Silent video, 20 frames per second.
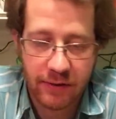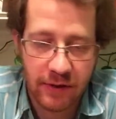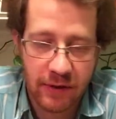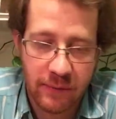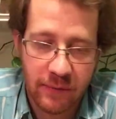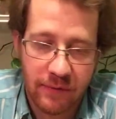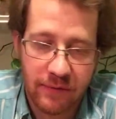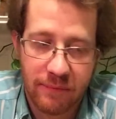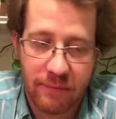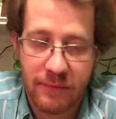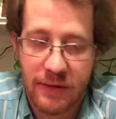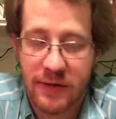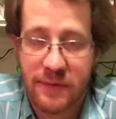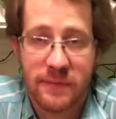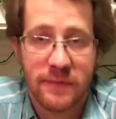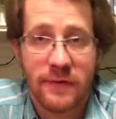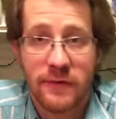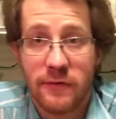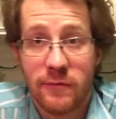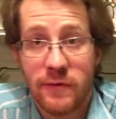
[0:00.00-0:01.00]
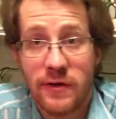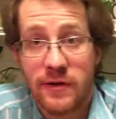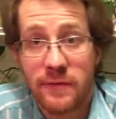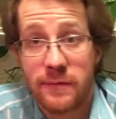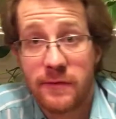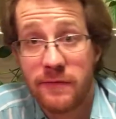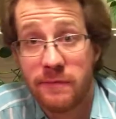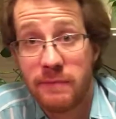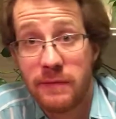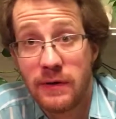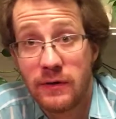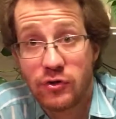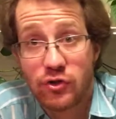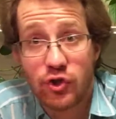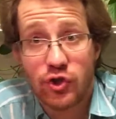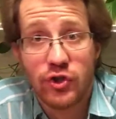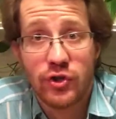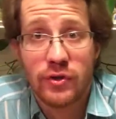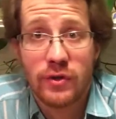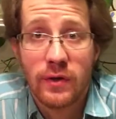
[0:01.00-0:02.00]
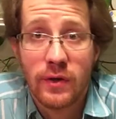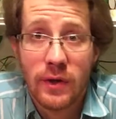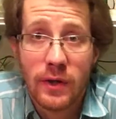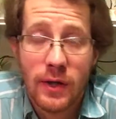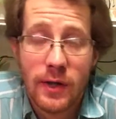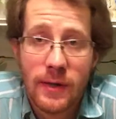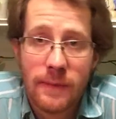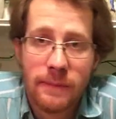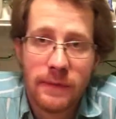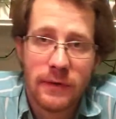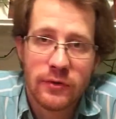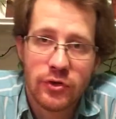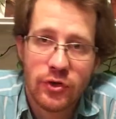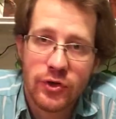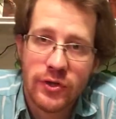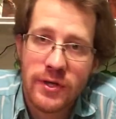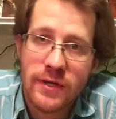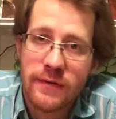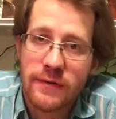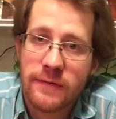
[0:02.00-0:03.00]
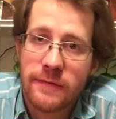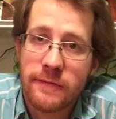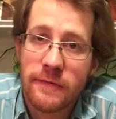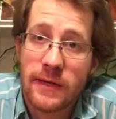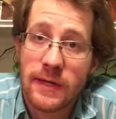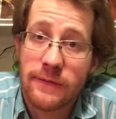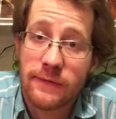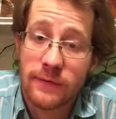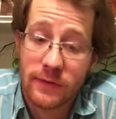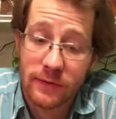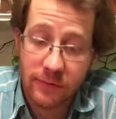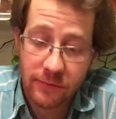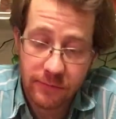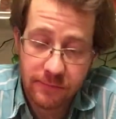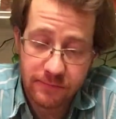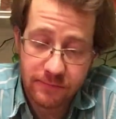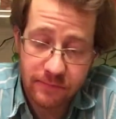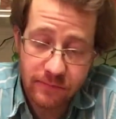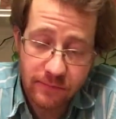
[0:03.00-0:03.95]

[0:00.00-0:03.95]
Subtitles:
It almost reminds me of Belgian yeast flavors.